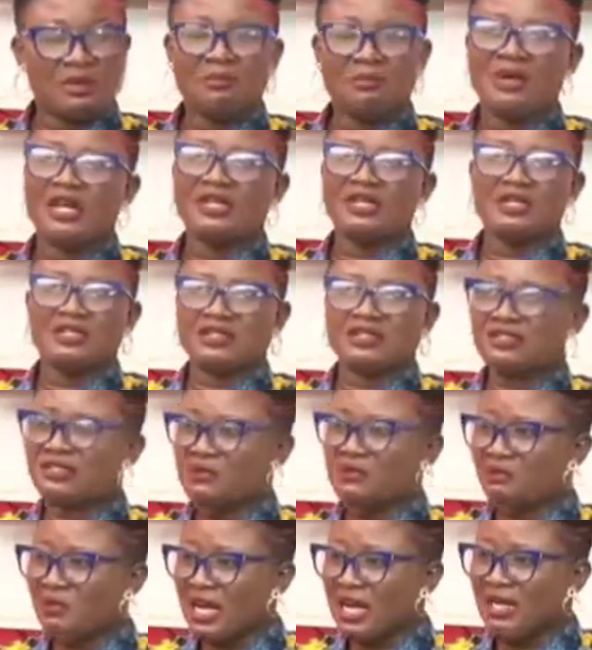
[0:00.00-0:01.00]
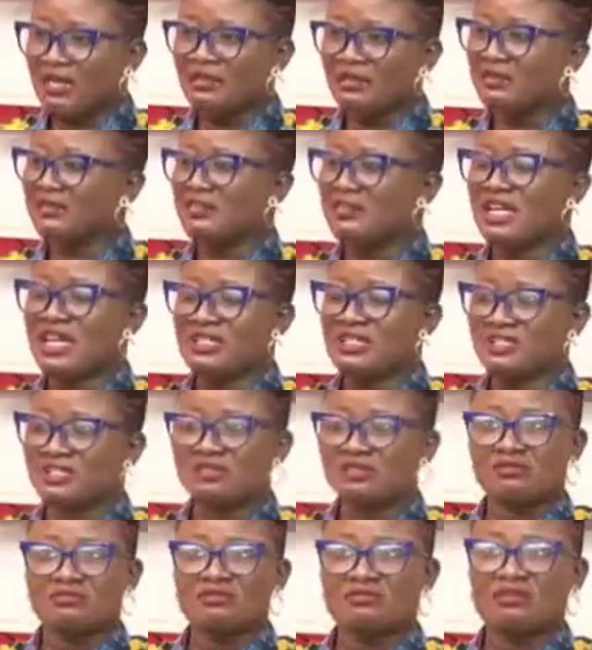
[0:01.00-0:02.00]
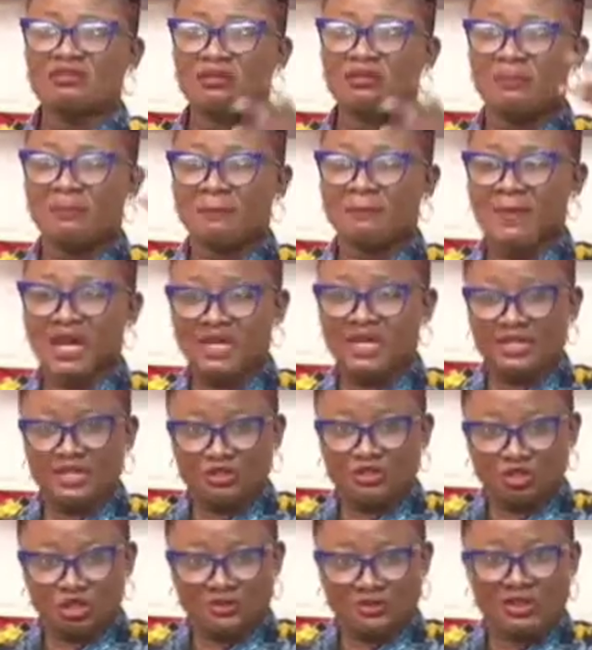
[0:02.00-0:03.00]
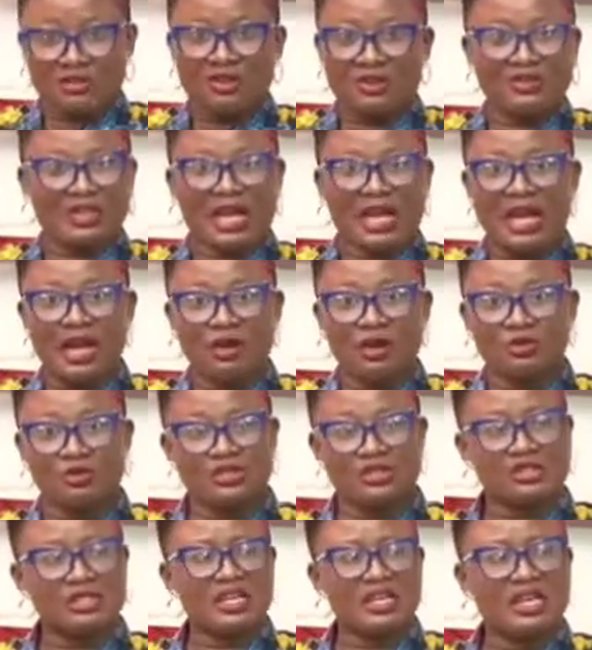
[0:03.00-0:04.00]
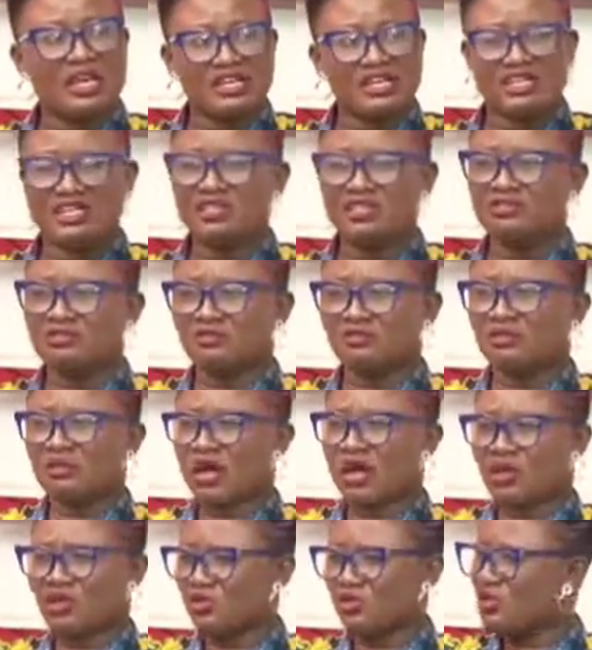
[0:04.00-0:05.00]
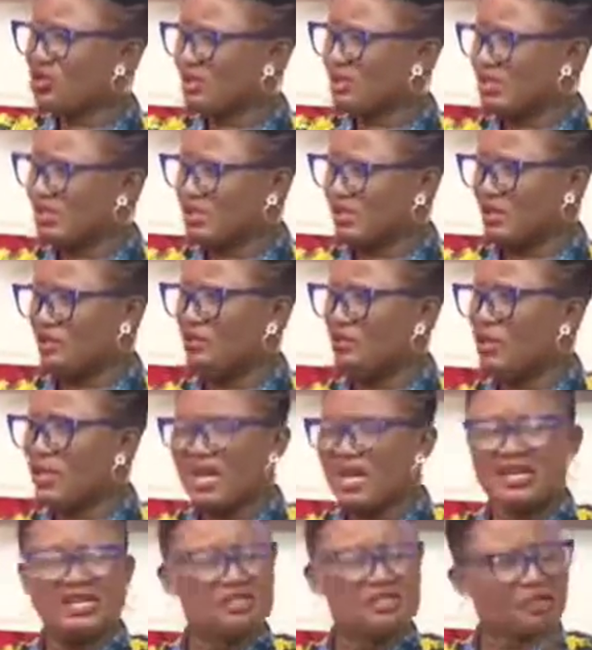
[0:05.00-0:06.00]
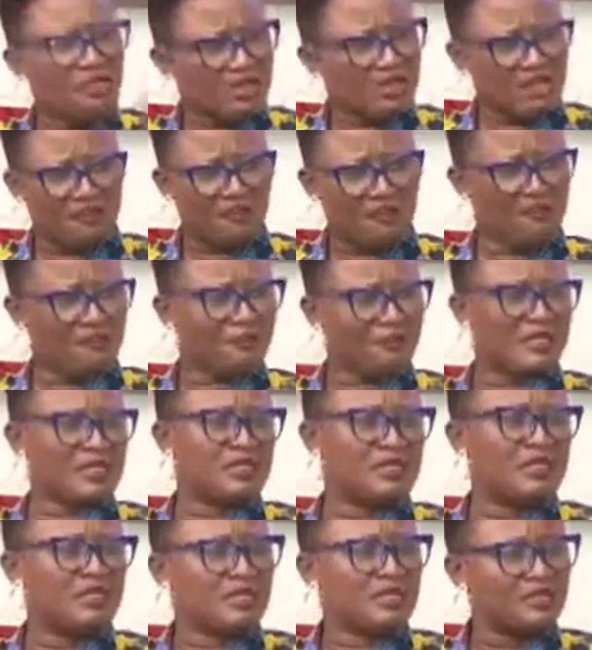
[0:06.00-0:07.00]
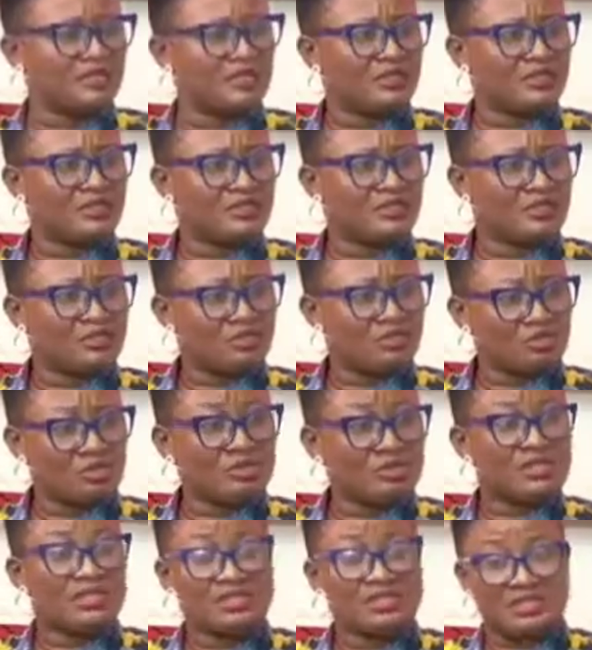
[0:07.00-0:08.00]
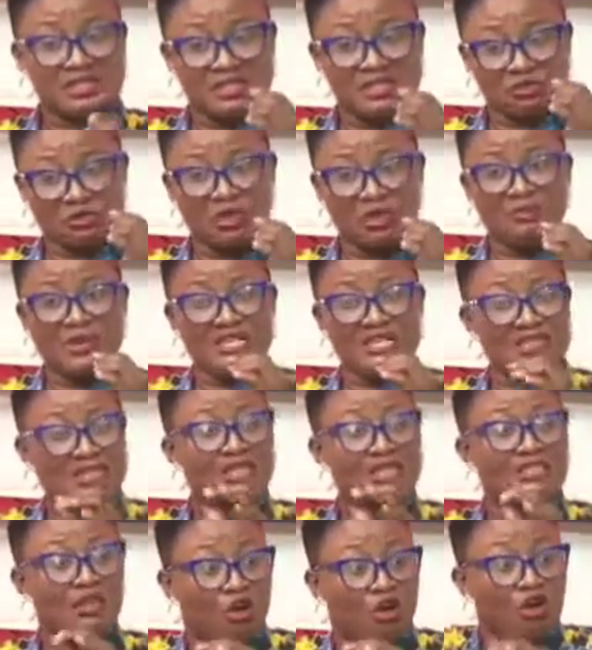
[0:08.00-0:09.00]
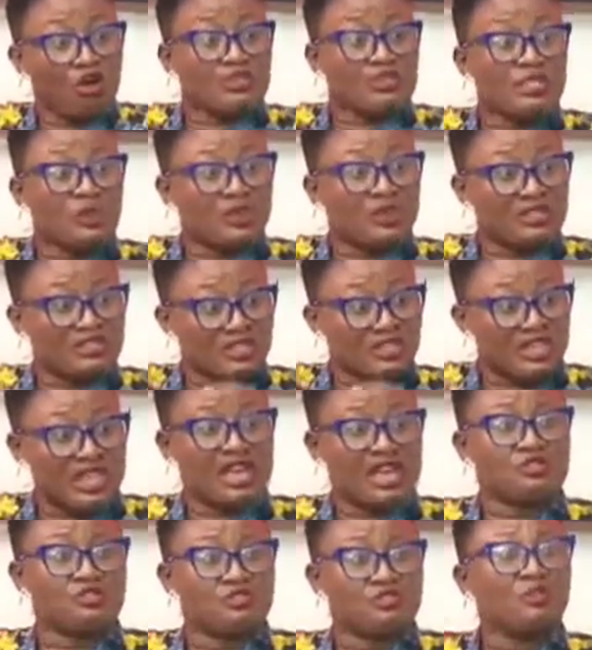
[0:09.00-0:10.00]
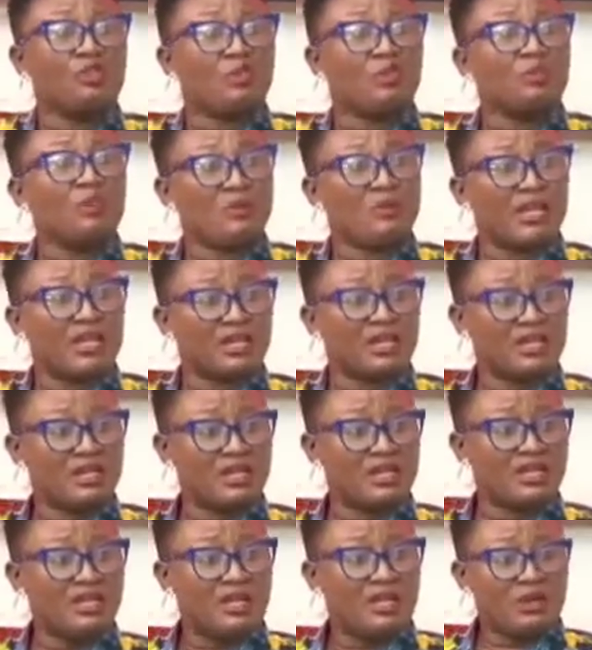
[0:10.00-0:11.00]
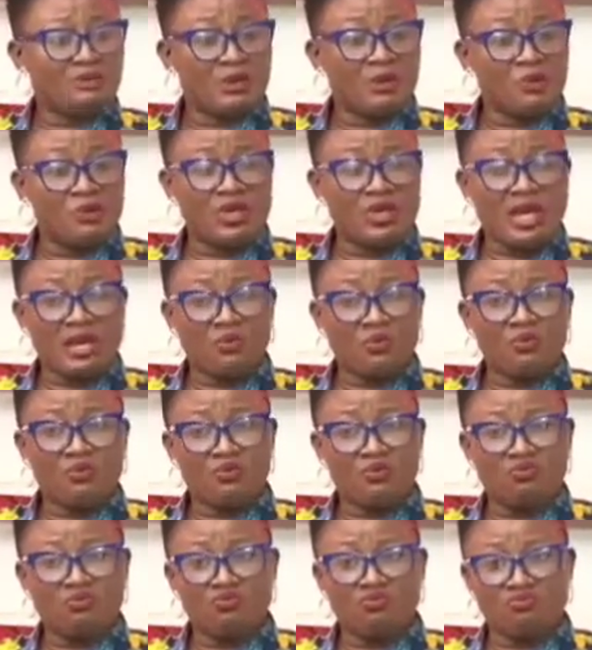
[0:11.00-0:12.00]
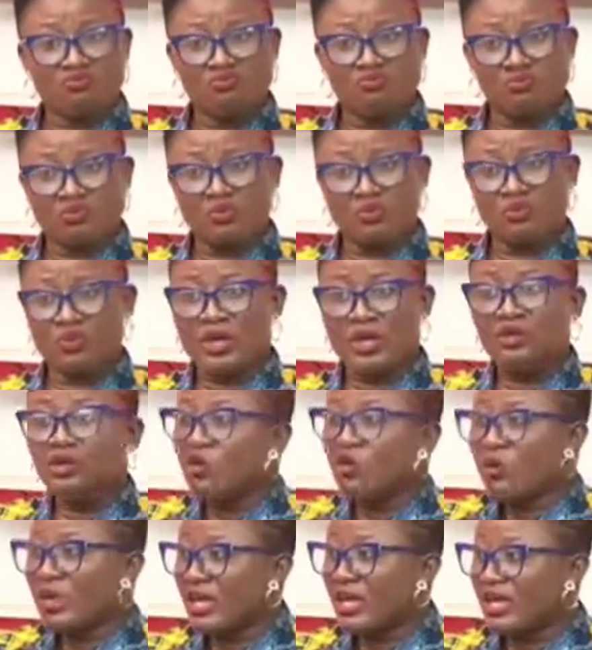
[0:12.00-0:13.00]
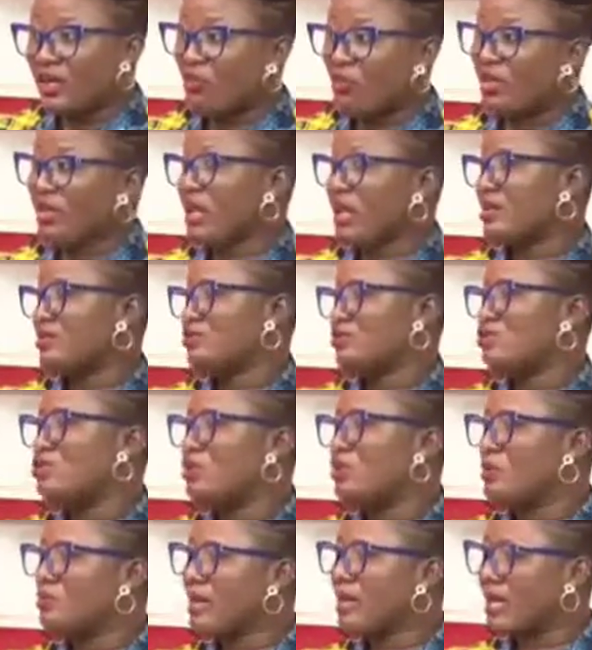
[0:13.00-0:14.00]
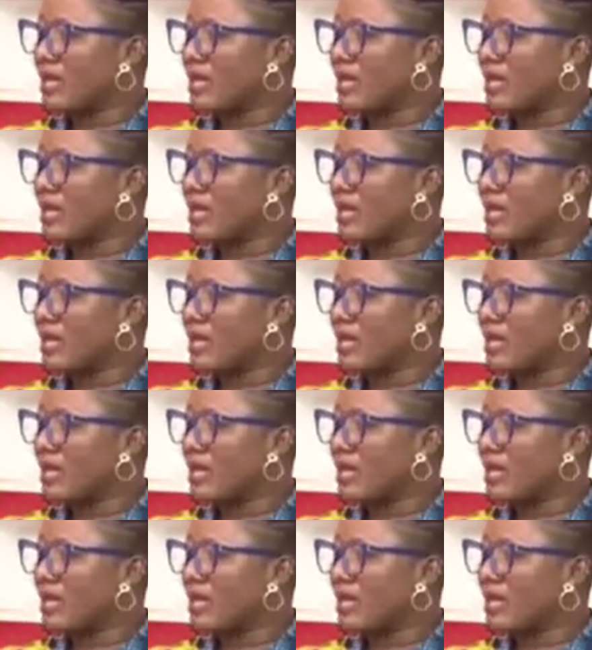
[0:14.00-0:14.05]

But the man does manly jobs around the house and he outsources them, and it's okay for everybody. So we maintain the culture when it has to do with women. But we are not okay when it has to do with men.